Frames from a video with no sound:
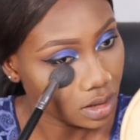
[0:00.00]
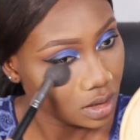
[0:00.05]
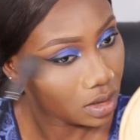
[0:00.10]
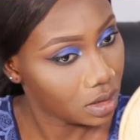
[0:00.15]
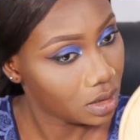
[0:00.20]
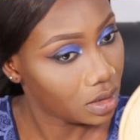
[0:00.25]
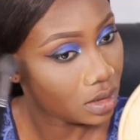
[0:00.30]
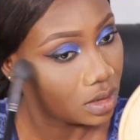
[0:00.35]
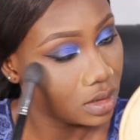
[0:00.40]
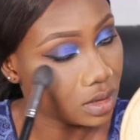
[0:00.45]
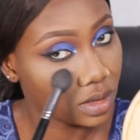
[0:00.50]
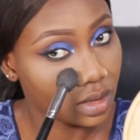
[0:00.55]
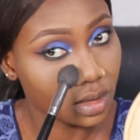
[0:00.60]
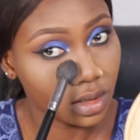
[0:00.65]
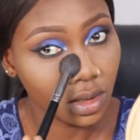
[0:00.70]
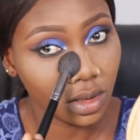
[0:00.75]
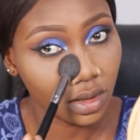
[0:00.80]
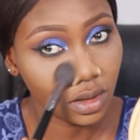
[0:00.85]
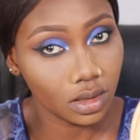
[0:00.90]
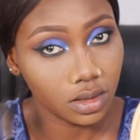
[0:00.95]
it
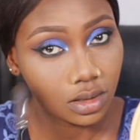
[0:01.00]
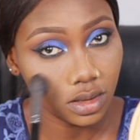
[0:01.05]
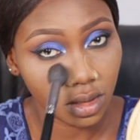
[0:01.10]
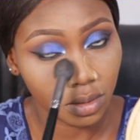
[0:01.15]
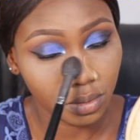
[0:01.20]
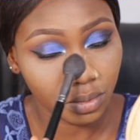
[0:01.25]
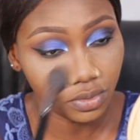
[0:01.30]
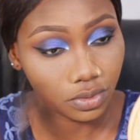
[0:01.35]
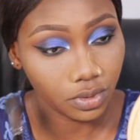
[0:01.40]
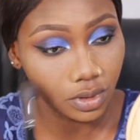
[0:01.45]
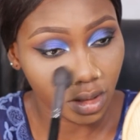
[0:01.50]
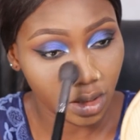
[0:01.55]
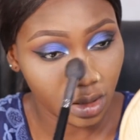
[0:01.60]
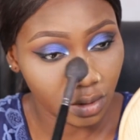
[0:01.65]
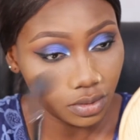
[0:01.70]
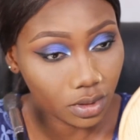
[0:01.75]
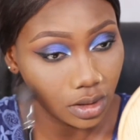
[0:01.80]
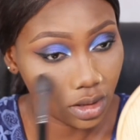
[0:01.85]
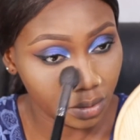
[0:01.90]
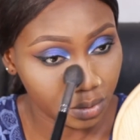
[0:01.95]
does a
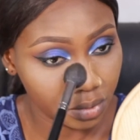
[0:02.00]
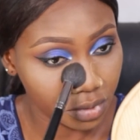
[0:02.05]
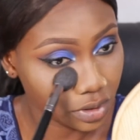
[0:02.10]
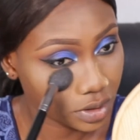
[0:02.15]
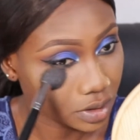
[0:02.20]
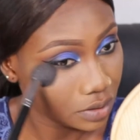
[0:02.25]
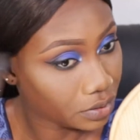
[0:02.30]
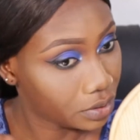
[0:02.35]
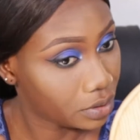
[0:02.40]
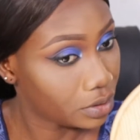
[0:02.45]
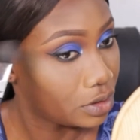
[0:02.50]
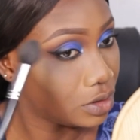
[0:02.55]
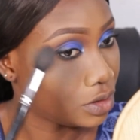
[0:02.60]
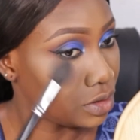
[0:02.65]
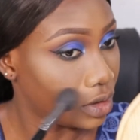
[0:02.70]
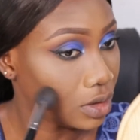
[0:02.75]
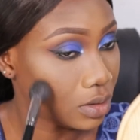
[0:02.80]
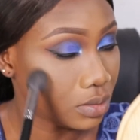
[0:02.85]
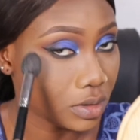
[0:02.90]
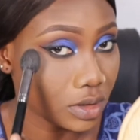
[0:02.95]
really beautiful
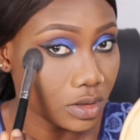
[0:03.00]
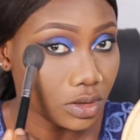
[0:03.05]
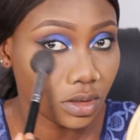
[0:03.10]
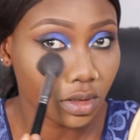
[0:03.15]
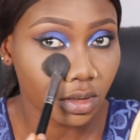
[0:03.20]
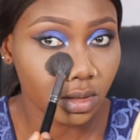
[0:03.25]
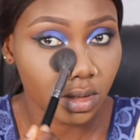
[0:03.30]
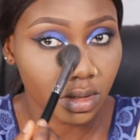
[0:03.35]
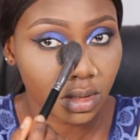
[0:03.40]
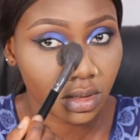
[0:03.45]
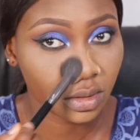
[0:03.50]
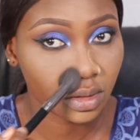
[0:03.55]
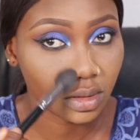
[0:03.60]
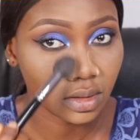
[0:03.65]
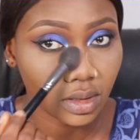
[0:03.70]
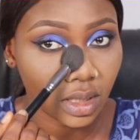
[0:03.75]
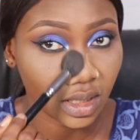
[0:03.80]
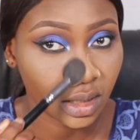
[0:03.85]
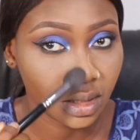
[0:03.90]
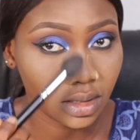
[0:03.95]
job. It just,
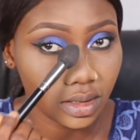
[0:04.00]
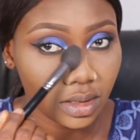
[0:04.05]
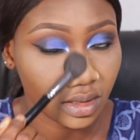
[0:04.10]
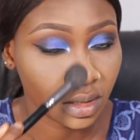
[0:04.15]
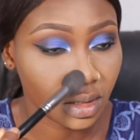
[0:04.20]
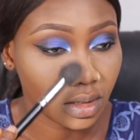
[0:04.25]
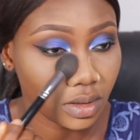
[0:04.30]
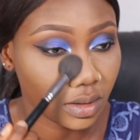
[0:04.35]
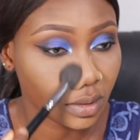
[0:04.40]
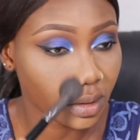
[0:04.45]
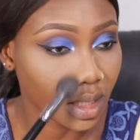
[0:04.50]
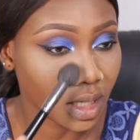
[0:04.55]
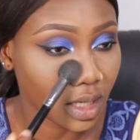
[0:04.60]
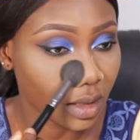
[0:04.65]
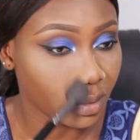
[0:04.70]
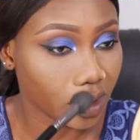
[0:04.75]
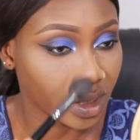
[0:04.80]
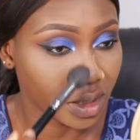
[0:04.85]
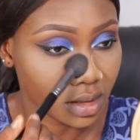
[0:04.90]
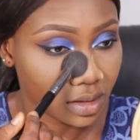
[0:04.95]
can you see under how
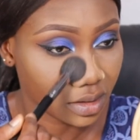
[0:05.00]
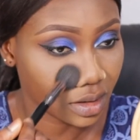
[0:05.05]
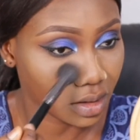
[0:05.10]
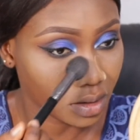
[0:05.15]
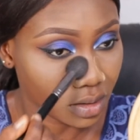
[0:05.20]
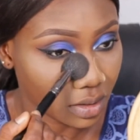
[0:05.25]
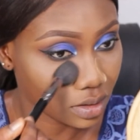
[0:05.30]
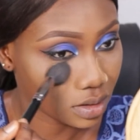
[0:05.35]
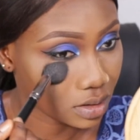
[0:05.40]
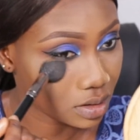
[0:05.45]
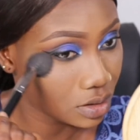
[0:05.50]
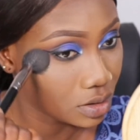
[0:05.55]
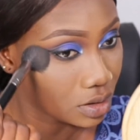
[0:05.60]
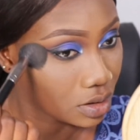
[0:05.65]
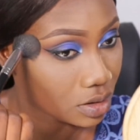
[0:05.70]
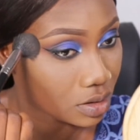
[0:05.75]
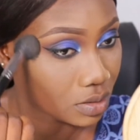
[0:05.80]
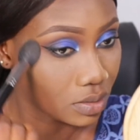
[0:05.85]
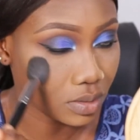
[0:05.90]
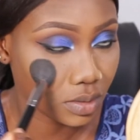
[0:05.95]
many seconds? It
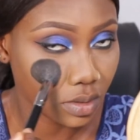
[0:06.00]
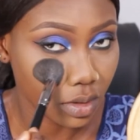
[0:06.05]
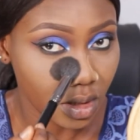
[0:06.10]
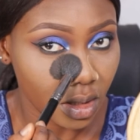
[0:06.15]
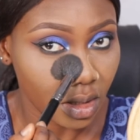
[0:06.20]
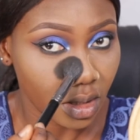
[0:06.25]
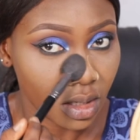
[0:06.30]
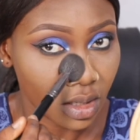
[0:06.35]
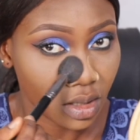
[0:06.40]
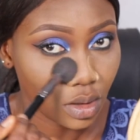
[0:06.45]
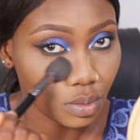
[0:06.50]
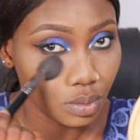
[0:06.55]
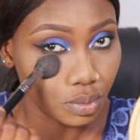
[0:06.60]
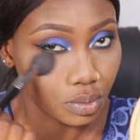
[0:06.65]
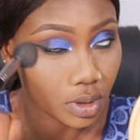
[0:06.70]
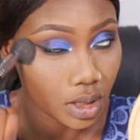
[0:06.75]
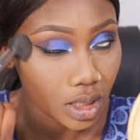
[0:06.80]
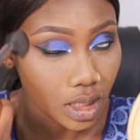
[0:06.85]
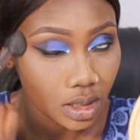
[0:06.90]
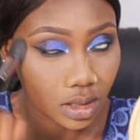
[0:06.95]
just
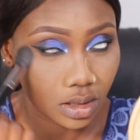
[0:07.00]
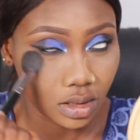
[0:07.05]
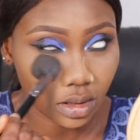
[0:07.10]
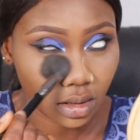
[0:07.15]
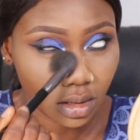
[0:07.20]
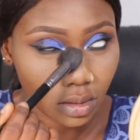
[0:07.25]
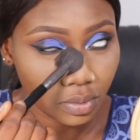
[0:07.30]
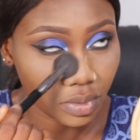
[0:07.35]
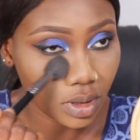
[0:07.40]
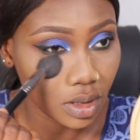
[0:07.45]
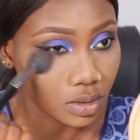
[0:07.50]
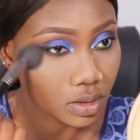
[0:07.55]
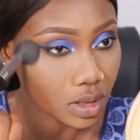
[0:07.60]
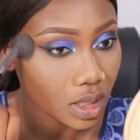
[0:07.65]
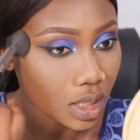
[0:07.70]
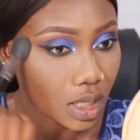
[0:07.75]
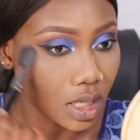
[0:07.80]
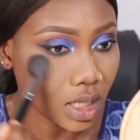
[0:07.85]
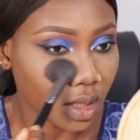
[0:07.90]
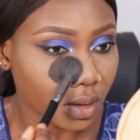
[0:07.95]
blends the
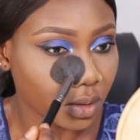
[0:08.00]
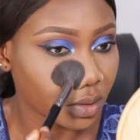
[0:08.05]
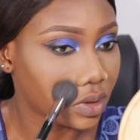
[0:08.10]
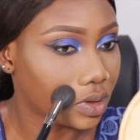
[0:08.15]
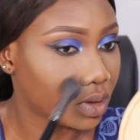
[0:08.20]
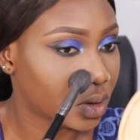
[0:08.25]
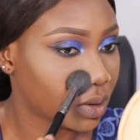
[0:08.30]
powder out.